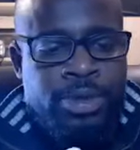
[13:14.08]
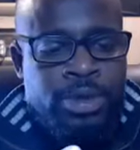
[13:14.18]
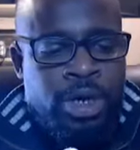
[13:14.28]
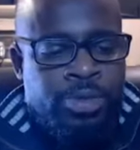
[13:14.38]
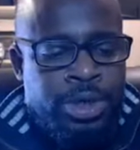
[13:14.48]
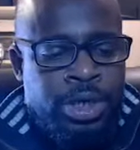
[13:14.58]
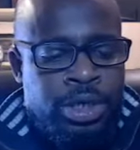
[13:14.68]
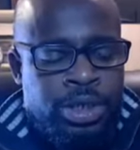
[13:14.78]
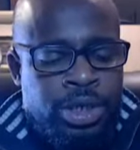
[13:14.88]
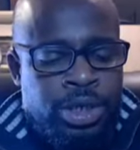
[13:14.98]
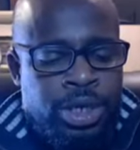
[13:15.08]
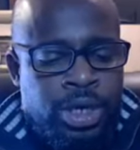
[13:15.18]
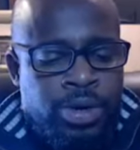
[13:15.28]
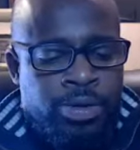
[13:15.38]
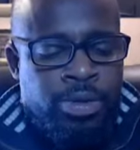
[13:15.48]
Darwinian
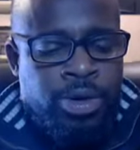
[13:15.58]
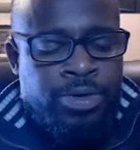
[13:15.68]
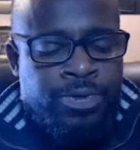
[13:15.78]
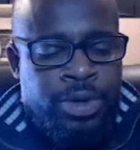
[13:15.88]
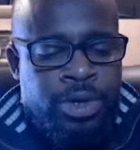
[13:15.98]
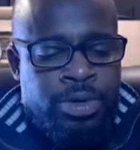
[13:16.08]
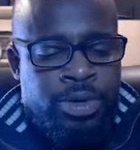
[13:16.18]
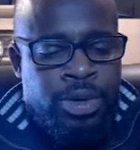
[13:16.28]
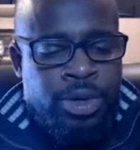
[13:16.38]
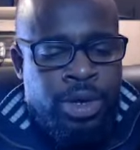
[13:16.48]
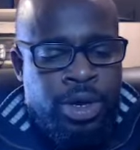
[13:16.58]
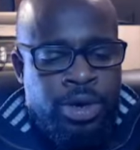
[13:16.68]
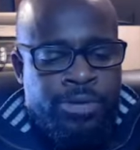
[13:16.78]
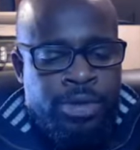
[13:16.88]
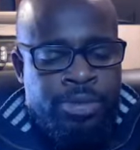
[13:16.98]
worldview,
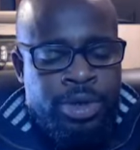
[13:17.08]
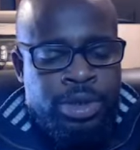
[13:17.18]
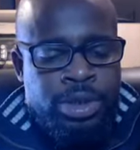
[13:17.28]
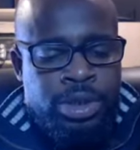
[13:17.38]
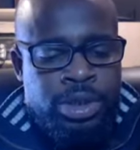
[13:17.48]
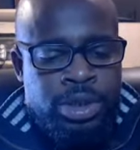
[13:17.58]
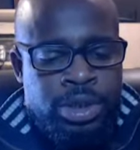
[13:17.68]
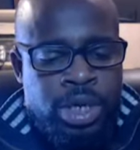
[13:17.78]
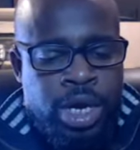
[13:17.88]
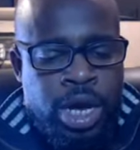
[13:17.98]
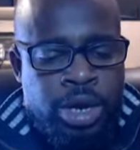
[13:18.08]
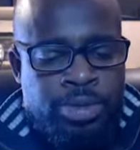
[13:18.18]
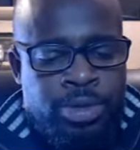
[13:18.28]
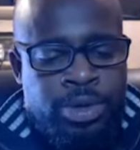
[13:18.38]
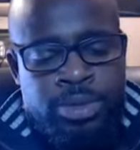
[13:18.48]
from which,
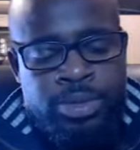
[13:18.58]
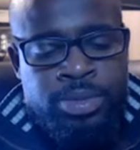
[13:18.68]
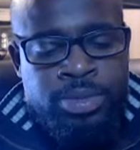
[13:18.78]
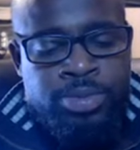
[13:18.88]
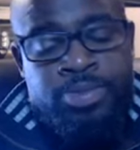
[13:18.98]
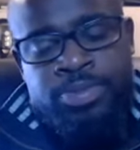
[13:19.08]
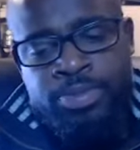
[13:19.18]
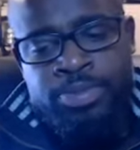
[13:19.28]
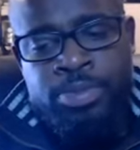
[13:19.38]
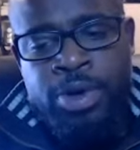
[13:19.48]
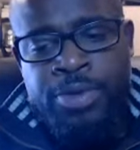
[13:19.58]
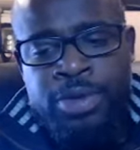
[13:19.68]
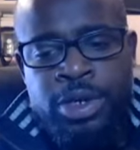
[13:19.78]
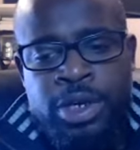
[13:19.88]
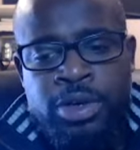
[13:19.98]
well, more
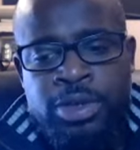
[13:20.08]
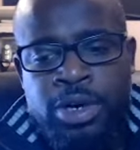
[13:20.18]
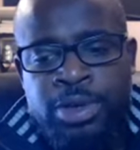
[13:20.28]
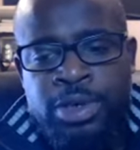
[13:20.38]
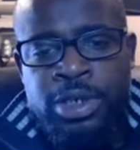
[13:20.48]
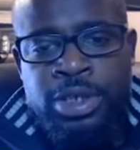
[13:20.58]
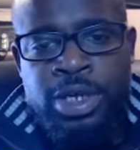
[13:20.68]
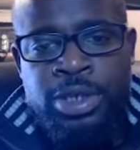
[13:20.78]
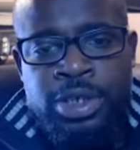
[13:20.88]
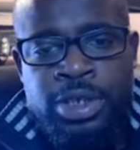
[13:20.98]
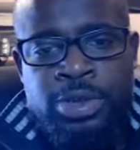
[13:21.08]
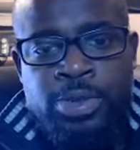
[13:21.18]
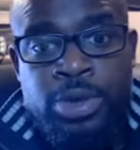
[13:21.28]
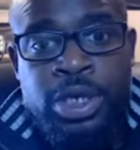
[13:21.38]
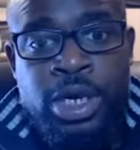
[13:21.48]
from the neo-Darwinian synthesis,
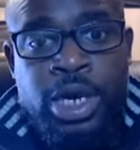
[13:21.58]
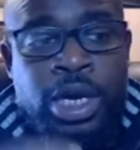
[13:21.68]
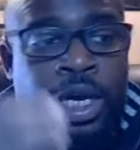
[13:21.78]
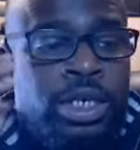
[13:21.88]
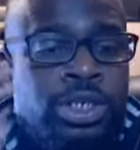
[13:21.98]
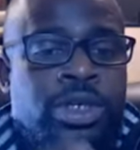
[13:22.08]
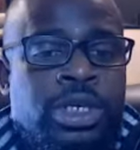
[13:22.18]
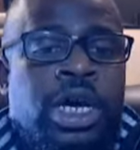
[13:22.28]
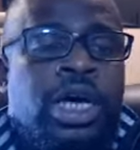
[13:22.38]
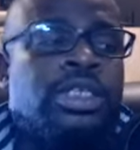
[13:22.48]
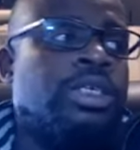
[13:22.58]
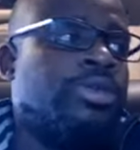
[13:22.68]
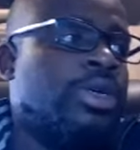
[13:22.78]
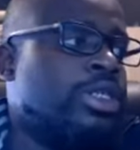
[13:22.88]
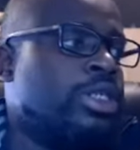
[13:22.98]
which Julian Huxley
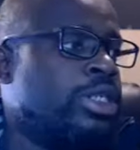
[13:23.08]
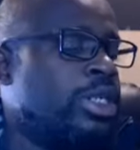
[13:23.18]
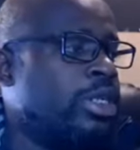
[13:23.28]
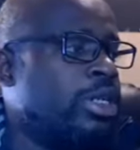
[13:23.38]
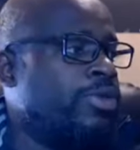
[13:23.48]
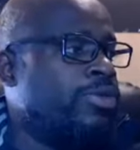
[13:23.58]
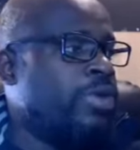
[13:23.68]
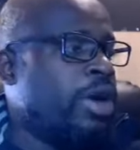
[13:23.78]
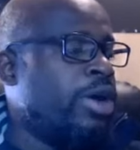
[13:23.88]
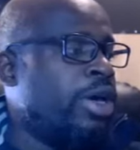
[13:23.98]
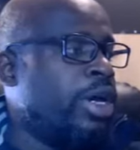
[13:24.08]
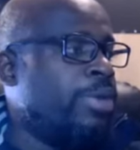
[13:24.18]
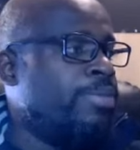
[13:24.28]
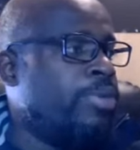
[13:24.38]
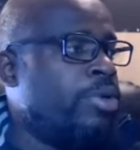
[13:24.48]
was incidentally very
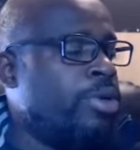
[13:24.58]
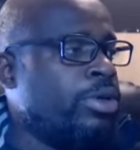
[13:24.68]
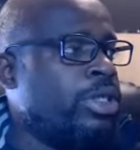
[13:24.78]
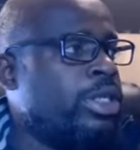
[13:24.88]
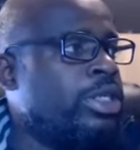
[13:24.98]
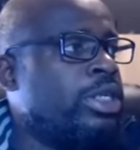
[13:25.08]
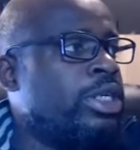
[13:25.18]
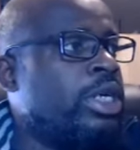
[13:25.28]
important